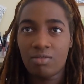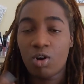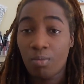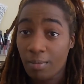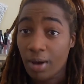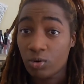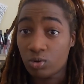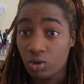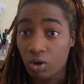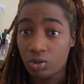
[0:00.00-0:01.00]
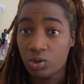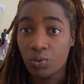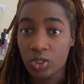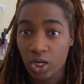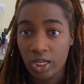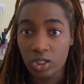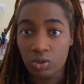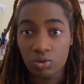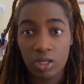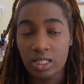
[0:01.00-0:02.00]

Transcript: I've got my Michael Todd, which I use.